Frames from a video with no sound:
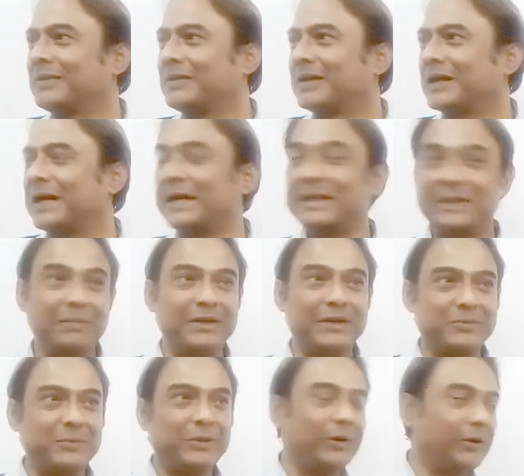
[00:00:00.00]
And they
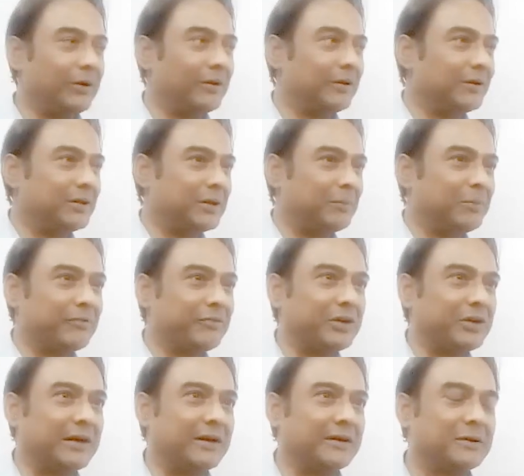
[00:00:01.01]
must be all on the tip of your
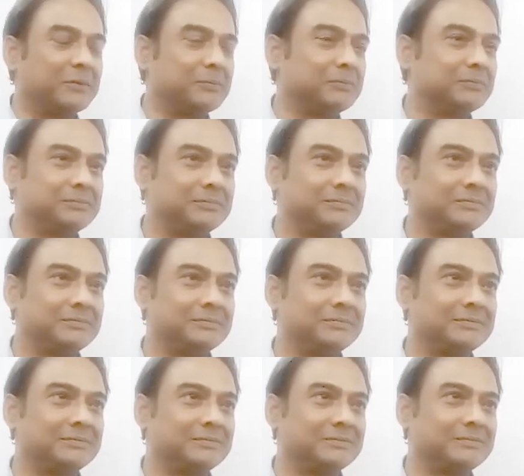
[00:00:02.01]
tongue.
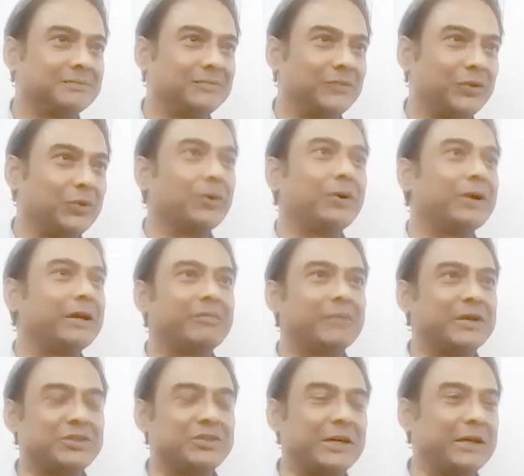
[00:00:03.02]
You don't have
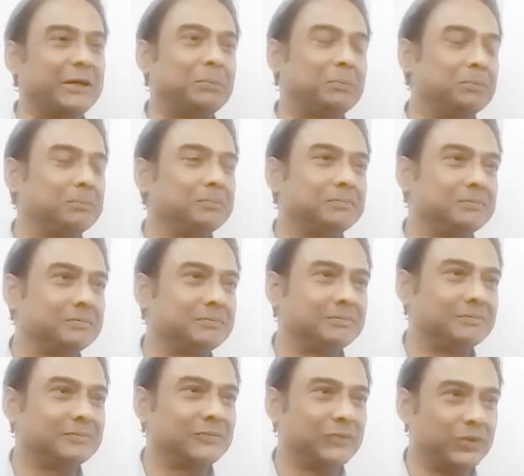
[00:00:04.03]
much time.
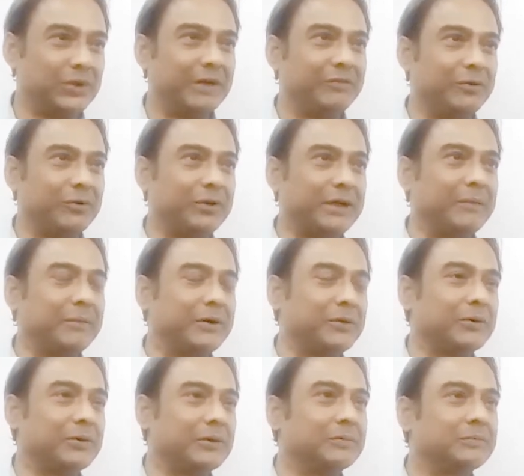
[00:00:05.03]
You have no time at
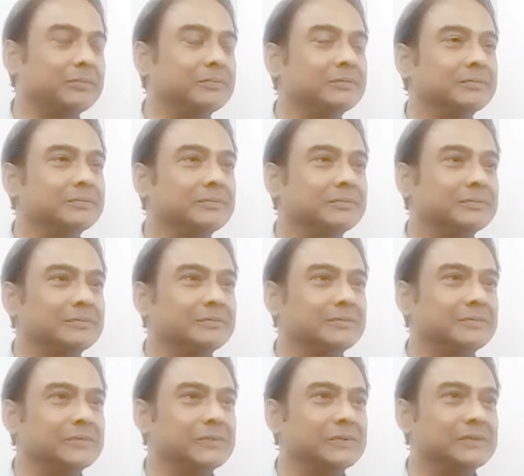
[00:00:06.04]
all.
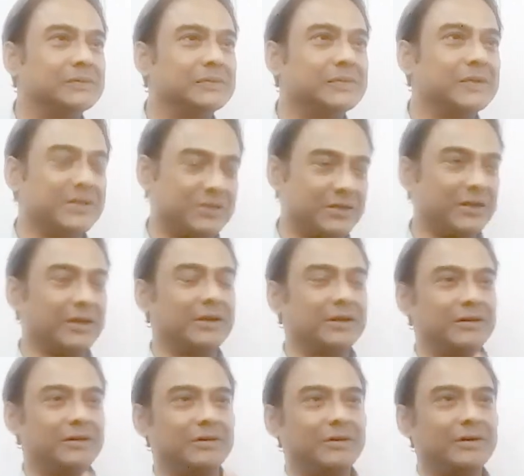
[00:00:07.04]
It's
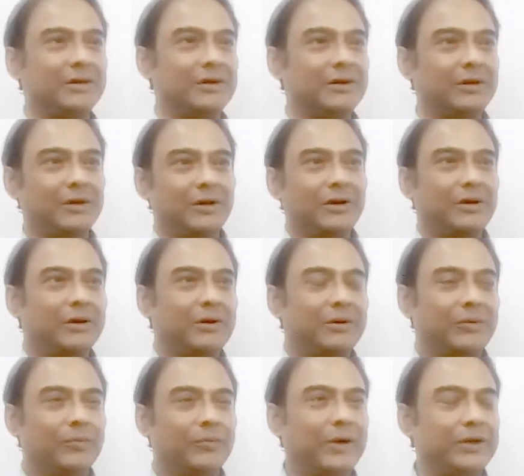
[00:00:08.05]
a
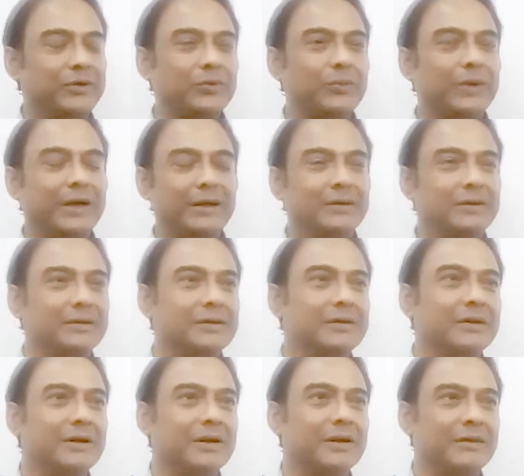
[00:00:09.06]
one-to-one
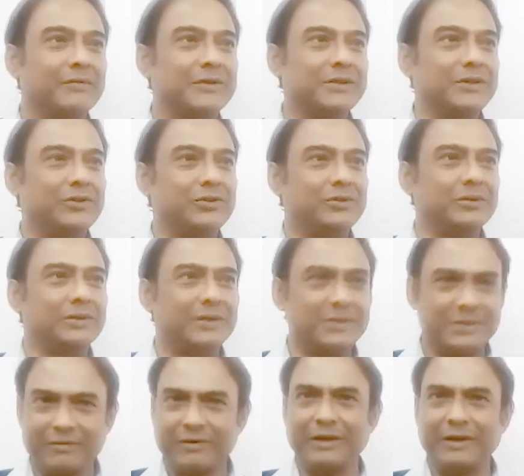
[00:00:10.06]
conversation.
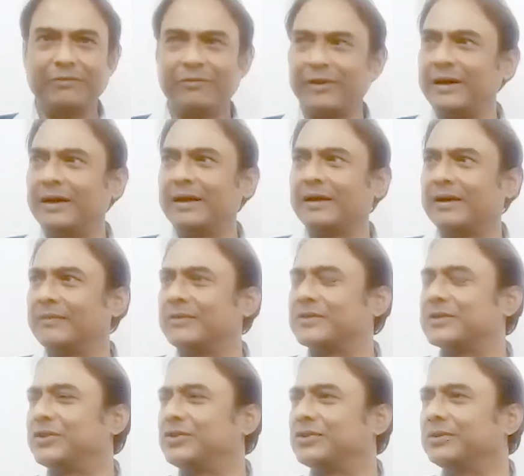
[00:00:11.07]
It's a very friendly
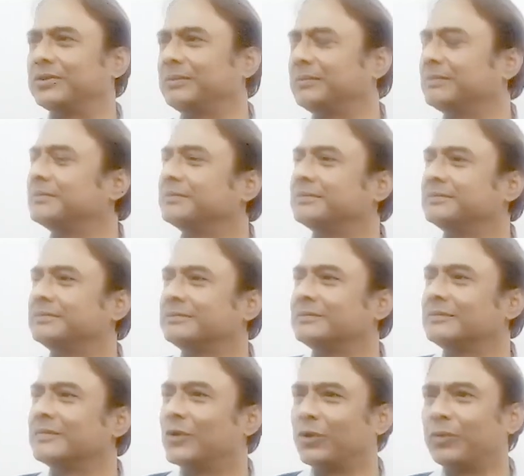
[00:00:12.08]
conversation.
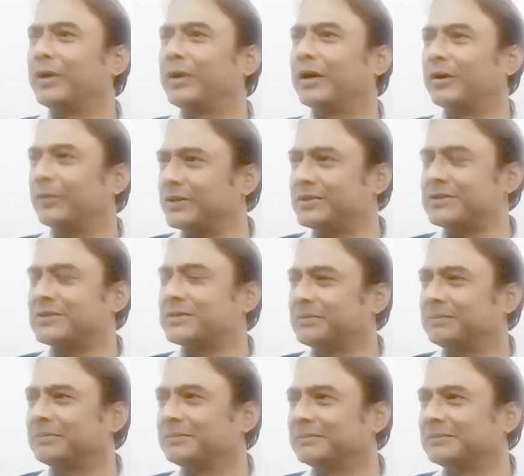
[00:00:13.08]
Don't be
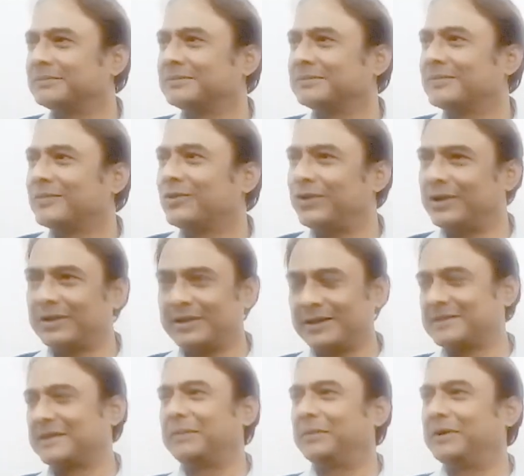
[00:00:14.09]
nervous. Treat the
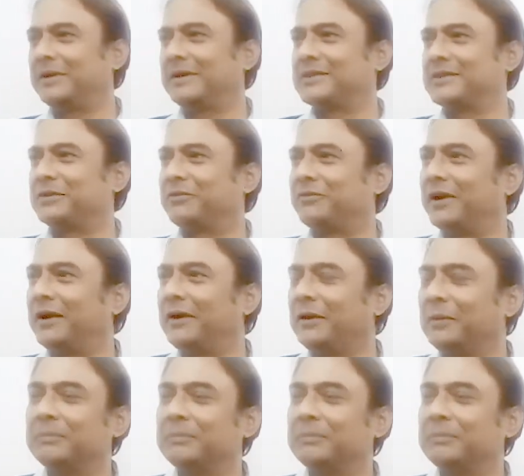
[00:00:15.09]
examiner as your friend.